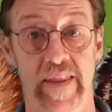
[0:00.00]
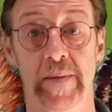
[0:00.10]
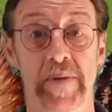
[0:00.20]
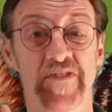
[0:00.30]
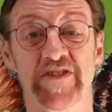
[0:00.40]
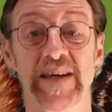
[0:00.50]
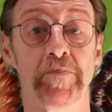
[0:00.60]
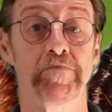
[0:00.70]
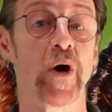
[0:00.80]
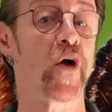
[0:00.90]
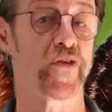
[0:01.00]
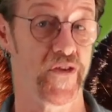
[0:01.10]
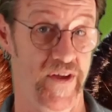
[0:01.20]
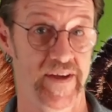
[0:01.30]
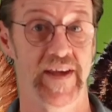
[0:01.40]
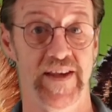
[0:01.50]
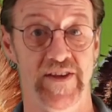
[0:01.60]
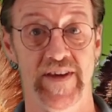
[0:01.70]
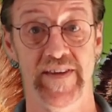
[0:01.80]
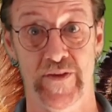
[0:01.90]
The buff-tip moth.
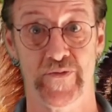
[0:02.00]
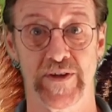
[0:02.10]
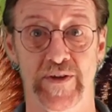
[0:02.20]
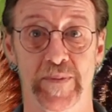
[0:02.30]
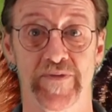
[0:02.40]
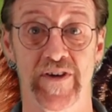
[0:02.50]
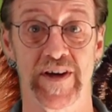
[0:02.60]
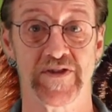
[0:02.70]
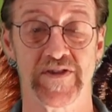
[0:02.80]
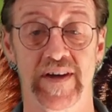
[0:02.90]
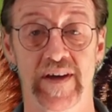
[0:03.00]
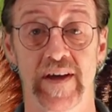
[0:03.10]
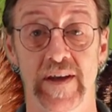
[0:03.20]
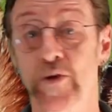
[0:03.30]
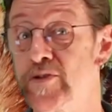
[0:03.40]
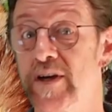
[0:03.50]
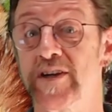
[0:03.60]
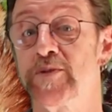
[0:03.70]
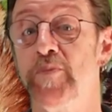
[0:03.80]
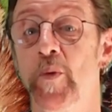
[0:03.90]
Say that three times fast. Looks
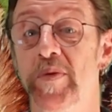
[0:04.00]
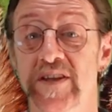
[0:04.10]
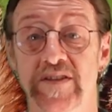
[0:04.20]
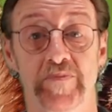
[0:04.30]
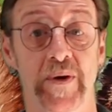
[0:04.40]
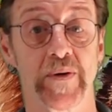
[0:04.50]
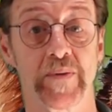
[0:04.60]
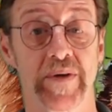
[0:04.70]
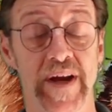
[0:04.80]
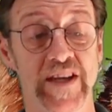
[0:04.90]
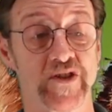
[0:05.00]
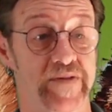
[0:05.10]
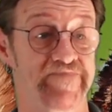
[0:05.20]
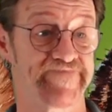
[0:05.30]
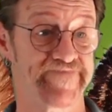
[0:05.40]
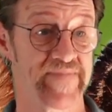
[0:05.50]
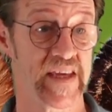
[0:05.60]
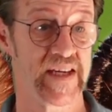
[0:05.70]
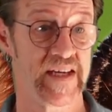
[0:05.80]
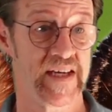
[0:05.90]
like a small piece of broken branch.
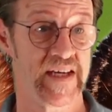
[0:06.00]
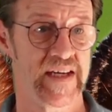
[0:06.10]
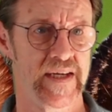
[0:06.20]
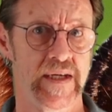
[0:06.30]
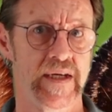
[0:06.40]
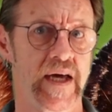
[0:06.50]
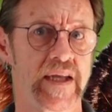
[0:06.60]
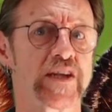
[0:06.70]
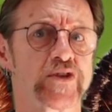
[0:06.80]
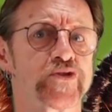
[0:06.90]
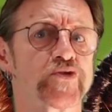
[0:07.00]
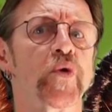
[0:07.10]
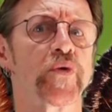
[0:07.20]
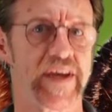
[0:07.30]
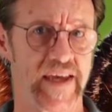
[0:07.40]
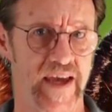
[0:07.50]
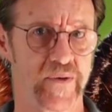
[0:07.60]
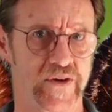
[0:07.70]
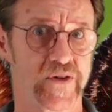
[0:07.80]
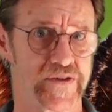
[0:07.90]
A little story
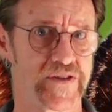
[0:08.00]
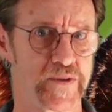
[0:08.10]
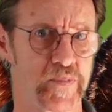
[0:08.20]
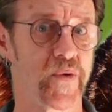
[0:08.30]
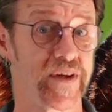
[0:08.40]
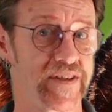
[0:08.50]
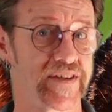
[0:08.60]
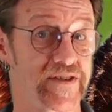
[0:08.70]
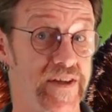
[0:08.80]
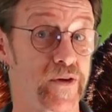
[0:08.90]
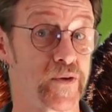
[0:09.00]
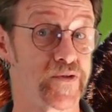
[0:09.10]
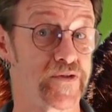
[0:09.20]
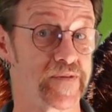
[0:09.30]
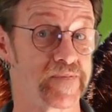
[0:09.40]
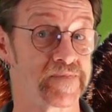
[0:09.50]
how it got to this point in its evolution.